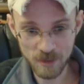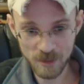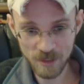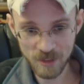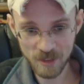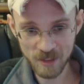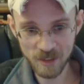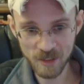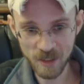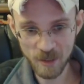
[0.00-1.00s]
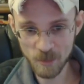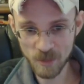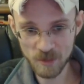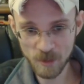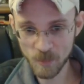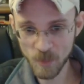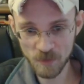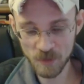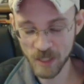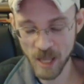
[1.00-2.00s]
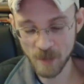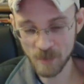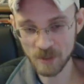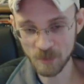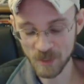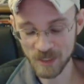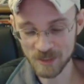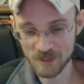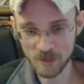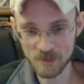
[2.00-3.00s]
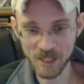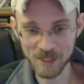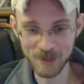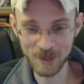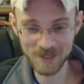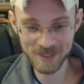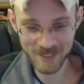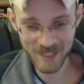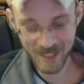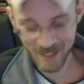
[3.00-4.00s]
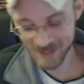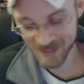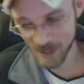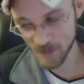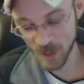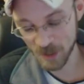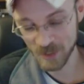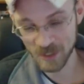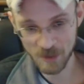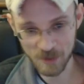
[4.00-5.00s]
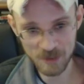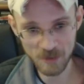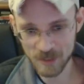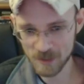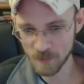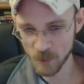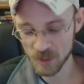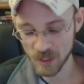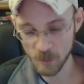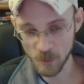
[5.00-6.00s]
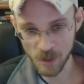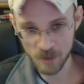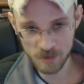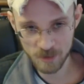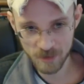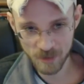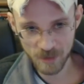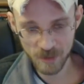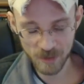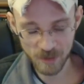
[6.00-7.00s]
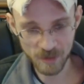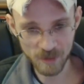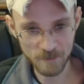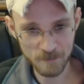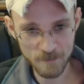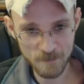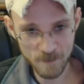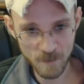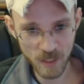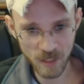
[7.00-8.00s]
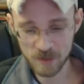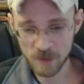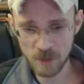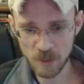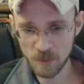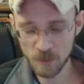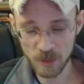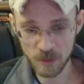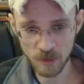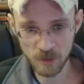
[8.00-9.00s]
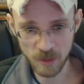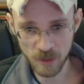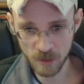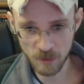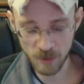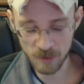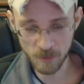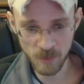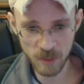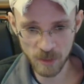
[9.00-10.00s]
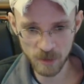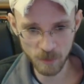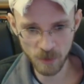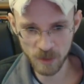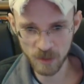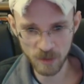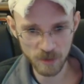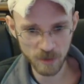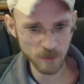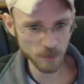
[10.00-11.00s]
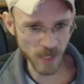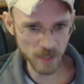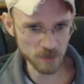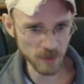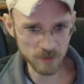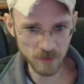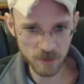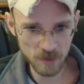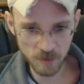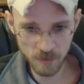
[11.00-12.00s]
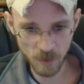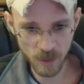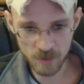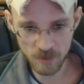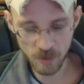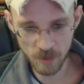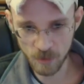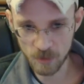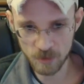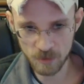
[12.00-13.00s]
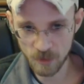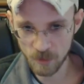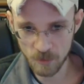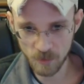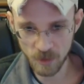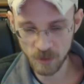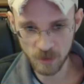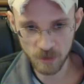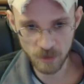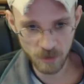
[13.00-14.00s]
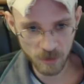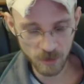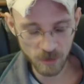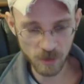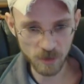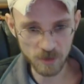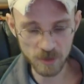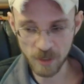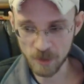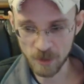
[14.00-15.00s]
I'm perfectly happy to read the subtitles. That does not bother me at all. So that's the version I watched. And the subtitles are really good. They got across the meaning. There weren't any bad translations from what I saw. It looked really good. The dialogue.